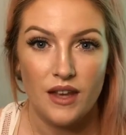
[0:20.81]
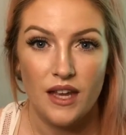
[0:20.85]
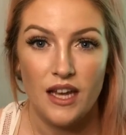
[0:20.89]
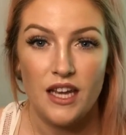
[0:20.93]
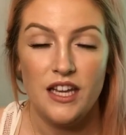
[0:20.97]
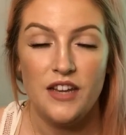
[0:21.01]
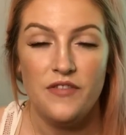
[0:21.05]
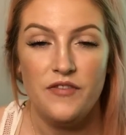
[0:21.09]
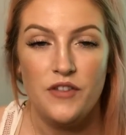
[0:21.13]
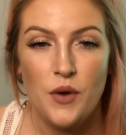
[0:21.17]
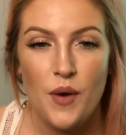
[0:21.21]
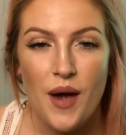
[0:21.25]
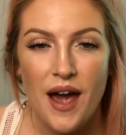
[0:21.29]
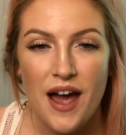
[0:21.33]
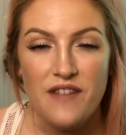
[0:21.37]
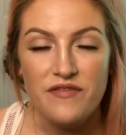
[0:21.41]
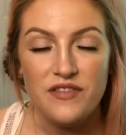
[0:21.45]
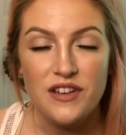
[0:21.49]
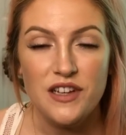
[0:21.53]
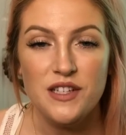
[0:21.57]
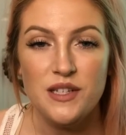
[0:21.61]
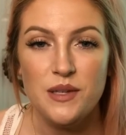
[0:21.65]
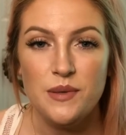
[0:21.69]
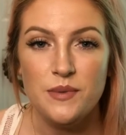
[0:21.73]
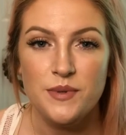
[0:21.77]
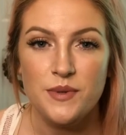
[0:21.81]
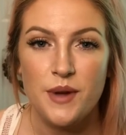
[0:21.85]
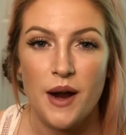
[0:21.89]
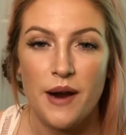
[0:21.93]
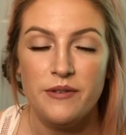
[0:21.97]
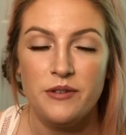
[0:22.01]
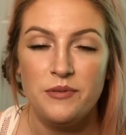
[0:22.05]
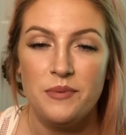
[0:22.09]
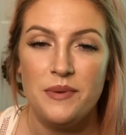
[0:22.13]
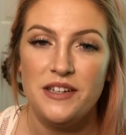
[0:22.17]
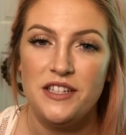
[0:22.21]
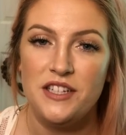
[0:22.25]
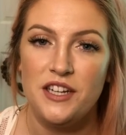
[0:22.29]
And if you have not
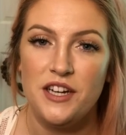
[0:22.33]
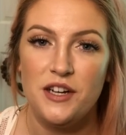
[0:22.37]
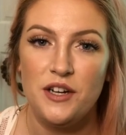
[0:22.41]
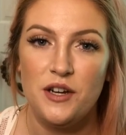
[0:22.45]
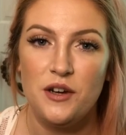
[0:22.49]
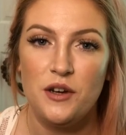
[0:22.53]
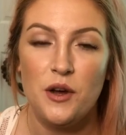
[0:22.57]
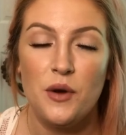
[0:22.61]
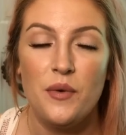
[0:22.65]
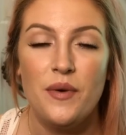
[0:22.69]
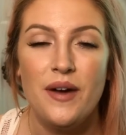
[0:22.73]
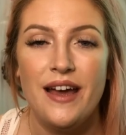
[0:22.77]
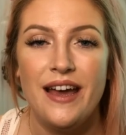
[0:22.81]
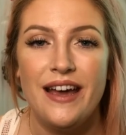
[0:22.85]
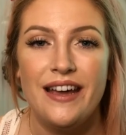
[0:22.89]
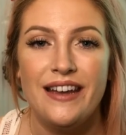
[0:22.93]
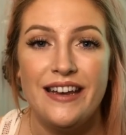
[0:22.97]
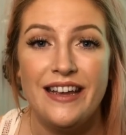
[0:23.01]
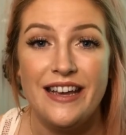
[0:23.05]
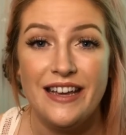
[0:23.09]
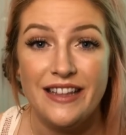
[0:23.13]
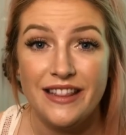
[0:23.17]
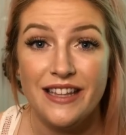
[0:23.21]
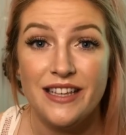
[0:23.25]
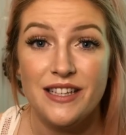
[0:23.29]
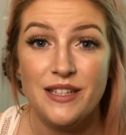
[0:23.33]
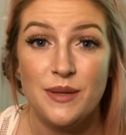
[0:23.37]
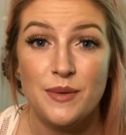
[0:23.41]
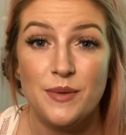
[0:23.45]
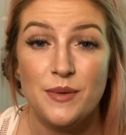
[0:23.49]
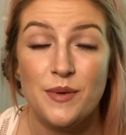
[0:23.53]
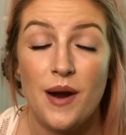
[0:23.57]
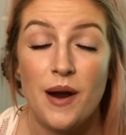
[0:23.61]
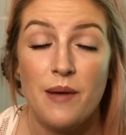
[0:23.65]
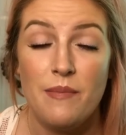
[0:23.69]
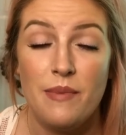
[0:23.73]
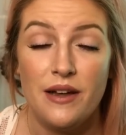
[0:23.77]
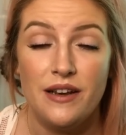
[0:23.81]
subscribed to my channel, go ahead and hit that
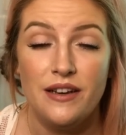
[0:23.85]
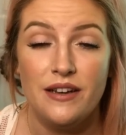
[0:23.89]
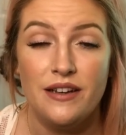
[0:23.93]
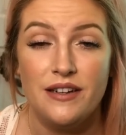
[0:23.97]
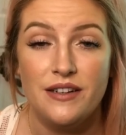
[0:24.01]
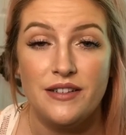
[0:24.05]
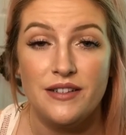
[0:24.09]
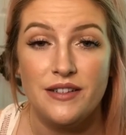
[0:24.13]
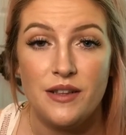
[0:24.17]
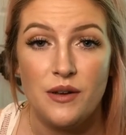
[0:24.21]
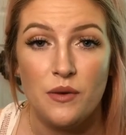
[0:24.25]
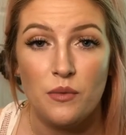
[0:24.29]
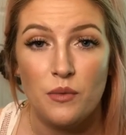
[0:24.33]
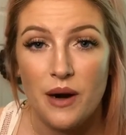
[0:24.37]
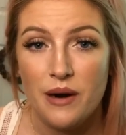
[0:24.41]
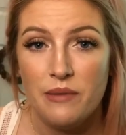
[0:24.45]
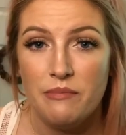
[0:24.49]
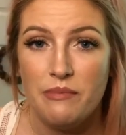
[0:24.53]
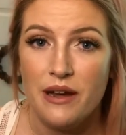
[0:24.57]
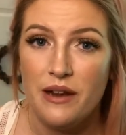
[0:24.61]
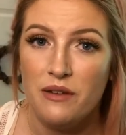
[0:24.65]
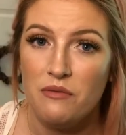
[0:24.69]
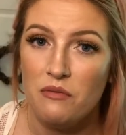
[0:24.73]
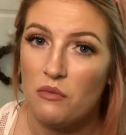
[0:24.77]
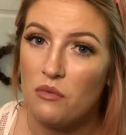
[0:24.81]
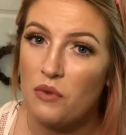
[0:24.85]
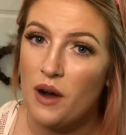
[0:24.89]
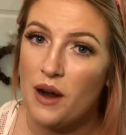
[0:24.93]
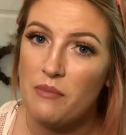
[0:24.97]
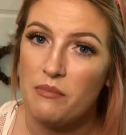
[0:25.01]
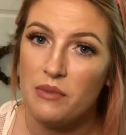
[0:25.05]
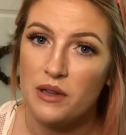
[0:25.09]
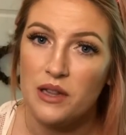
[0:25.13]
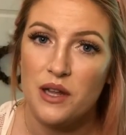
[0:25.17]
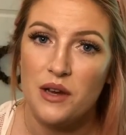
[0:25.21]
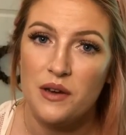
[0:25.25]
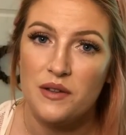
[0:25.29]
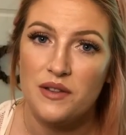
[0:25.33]
subscribe button. It is the red button right
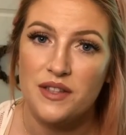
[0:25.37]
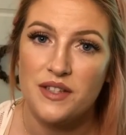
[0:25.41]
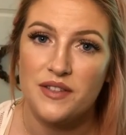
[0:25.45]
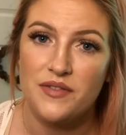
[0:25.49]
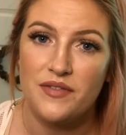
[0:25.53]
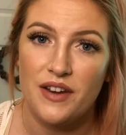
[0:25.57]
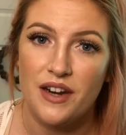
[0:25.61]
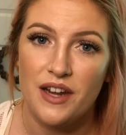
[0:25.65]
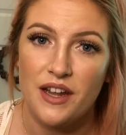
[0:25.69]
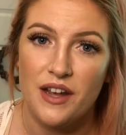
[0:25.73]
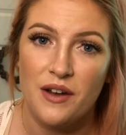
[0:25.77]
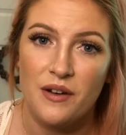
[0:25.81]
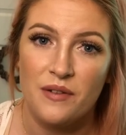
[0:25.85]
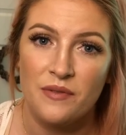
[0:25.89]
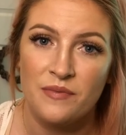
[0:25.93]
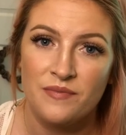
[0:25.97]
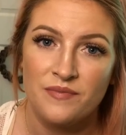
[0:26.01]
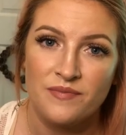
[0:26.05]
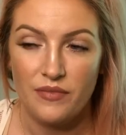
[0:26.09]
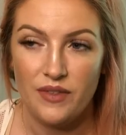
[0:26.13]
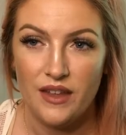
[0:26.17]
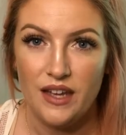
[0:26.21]
below this video.